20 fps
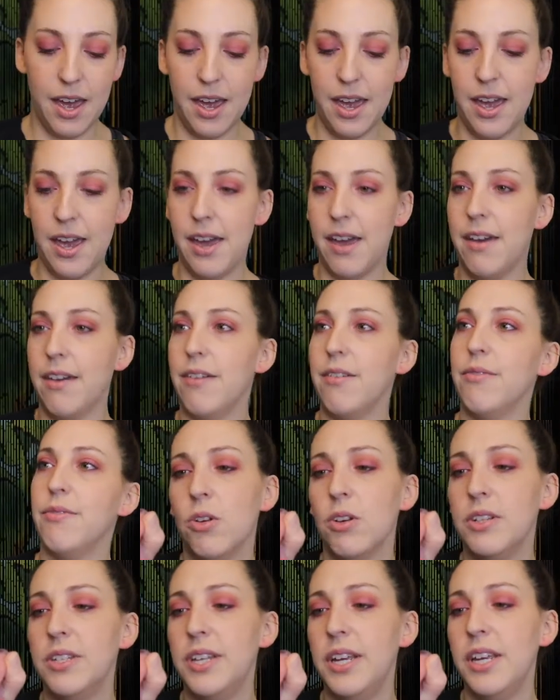I have
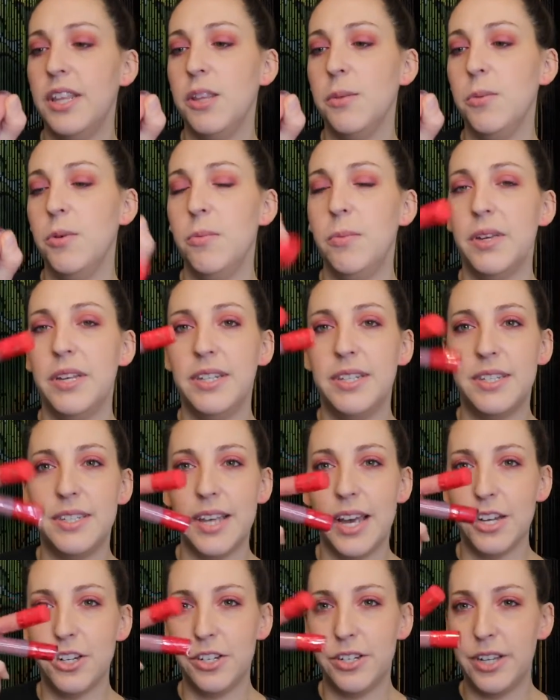Chrysanthemum and
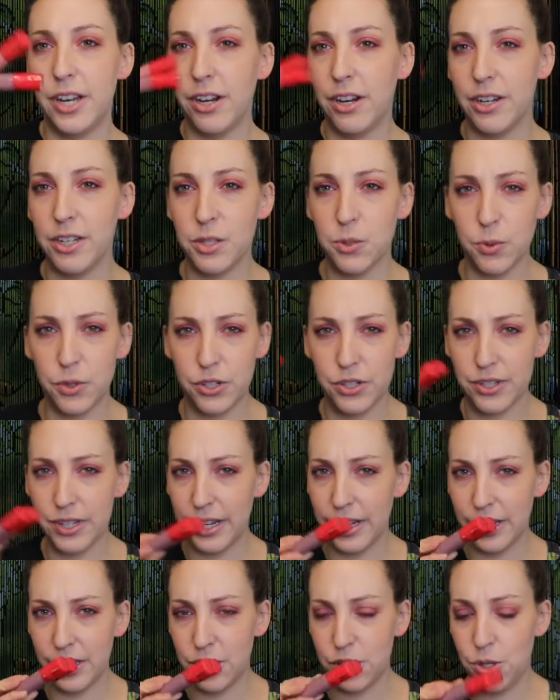Sagittarius, which is
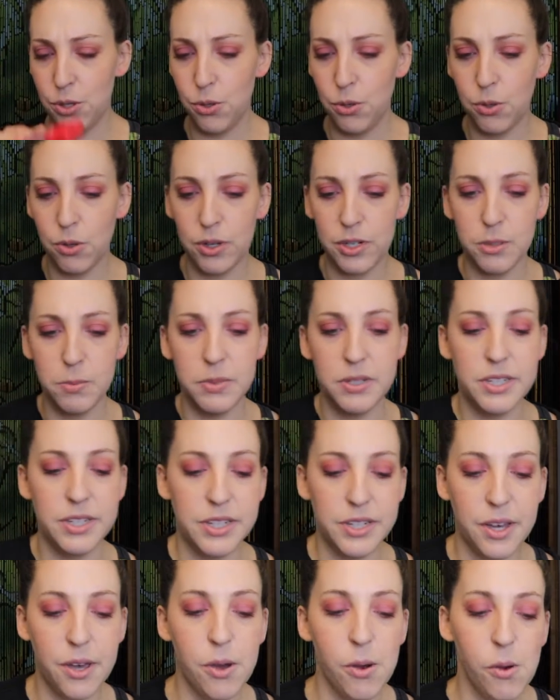like 2
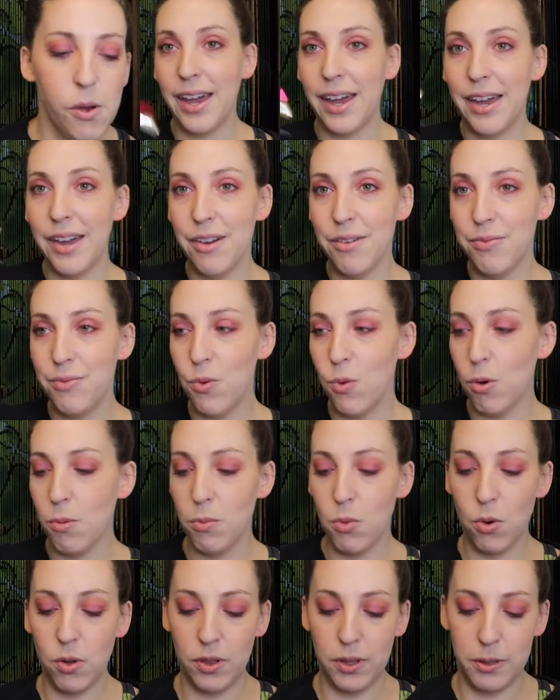Christmases ago. I have 4
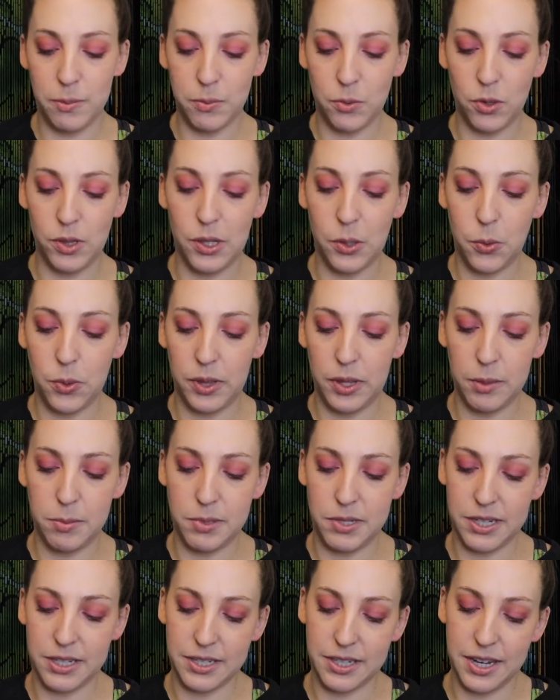more liquid
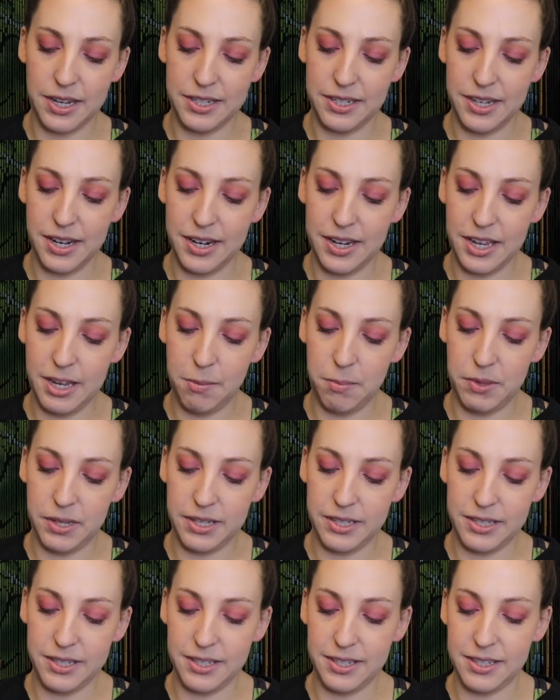lipsticks. I decided to keep
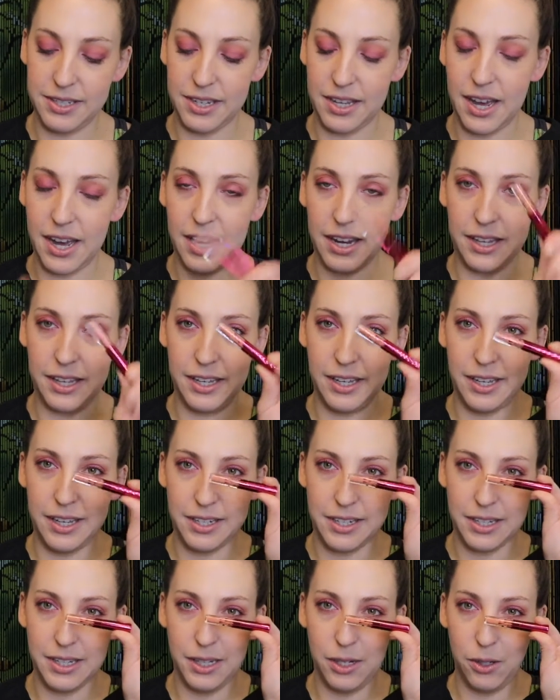this. This is a Kylie.
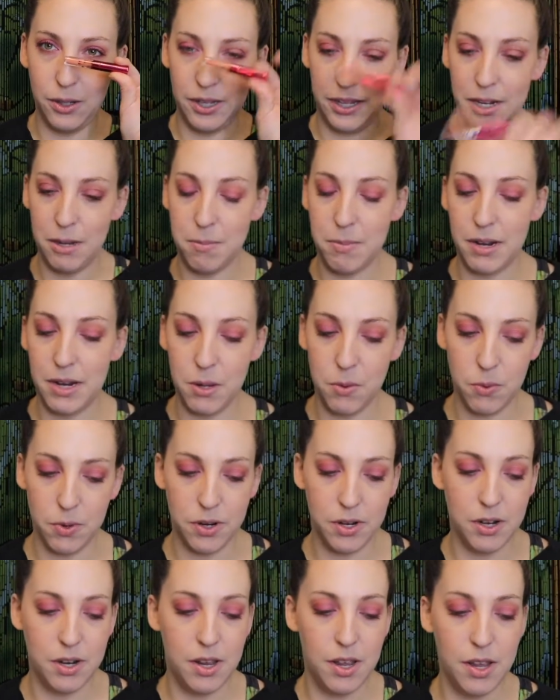It's a little itty bitty
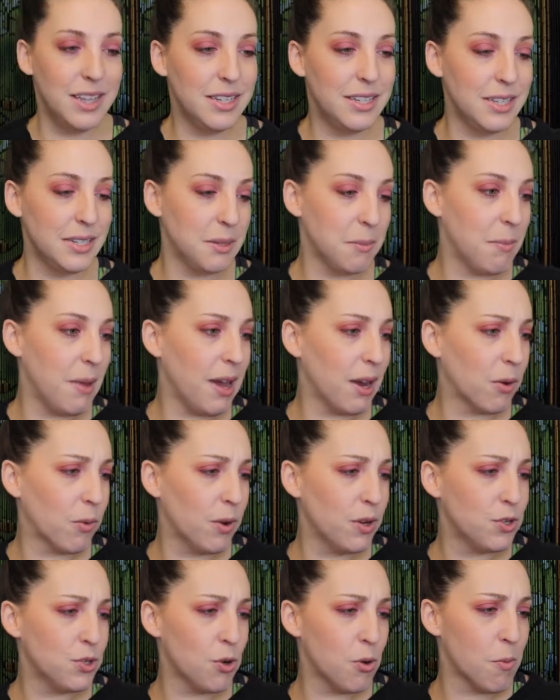one. This is a MAC
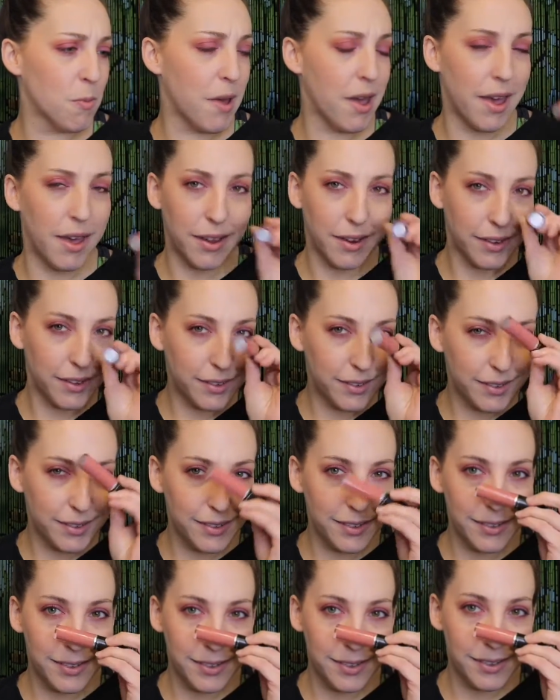Retro Matte
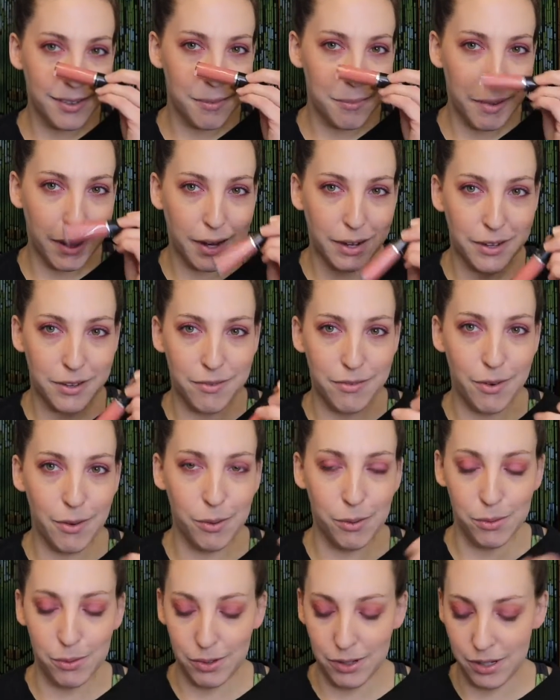Back to
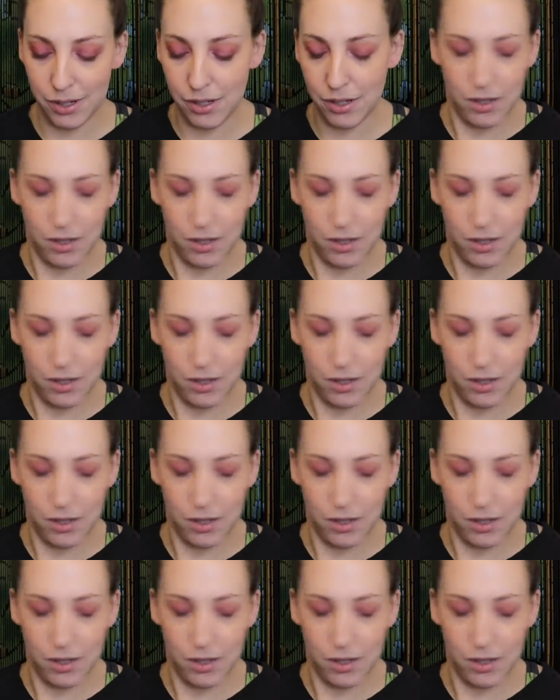Vogue.